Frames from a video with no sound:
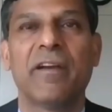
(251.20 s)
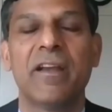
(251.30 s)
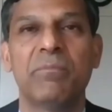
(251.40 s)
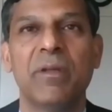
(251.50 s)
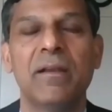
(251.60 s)

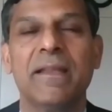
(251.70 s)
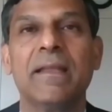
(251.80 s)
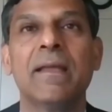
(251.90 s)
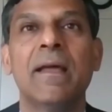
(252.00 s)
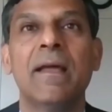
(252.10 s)

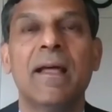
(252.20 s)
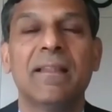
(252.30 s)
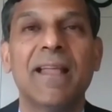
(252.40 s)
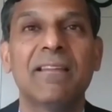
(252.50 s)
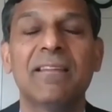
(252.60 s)
credibility.
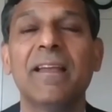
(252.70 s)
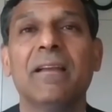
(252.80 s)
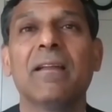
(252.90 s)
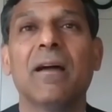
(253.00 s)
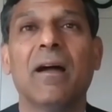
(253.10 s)
That
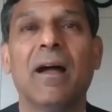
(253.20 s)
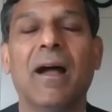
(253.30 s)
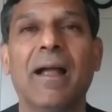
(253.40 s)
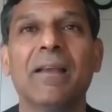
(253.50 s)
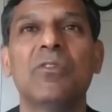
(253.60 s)
said,
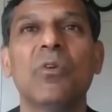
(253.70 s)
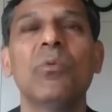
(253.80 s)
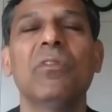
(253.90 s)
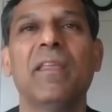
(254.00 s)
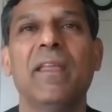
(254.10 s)
I
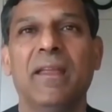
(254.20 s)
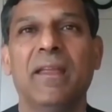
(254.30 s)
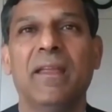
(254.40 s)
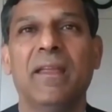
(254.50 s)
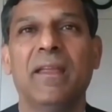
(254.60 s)
don't
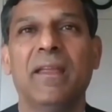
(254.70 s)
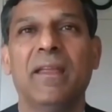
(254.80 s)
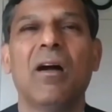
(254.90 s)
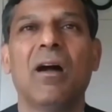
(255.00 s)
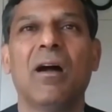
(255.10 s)
think
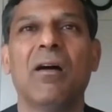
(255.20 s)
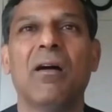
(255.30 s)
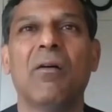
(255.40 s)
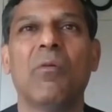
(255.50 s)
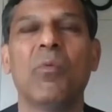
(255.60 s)

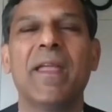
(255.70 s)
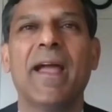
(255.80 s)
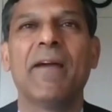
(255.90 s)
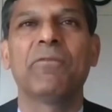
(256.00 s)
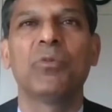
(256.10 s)
we
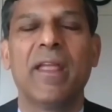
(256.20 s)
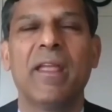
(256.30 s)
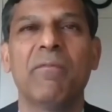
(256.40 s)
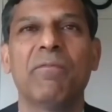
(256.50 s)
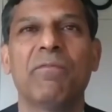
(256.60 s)
have to
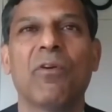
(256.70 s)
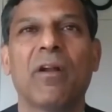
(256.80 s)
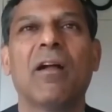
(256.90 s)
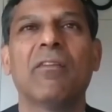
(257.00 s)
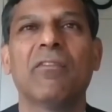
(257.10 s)
aim
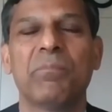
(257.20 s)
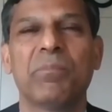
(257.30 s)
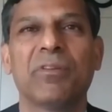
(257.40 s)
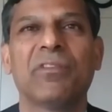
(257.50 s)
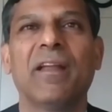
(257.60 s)
for
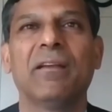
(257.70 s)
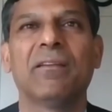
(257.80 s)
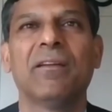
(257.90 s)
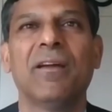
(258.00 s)
100%